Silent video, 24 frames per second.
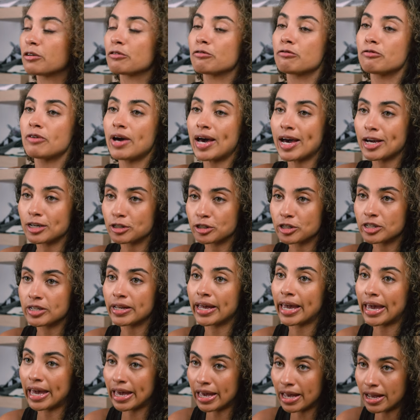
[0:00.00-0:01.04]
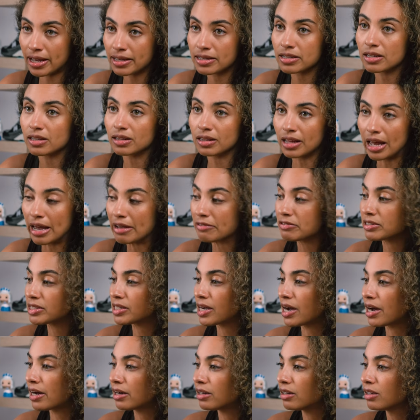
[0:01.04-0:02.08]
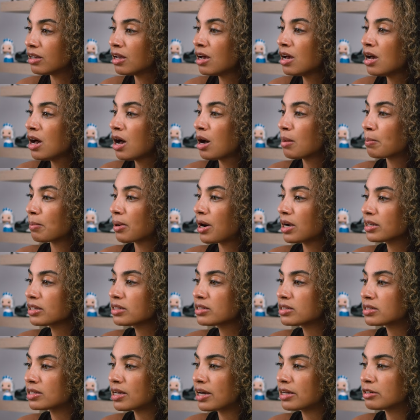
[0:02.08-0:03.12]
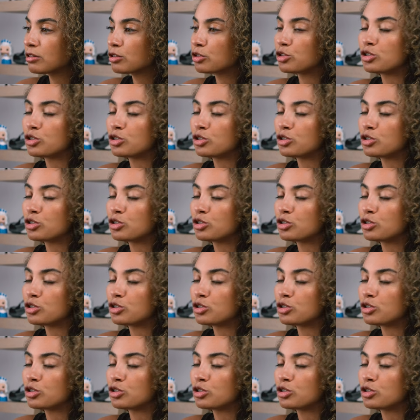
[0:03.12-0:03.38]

your fashion and lifestyle. Product designer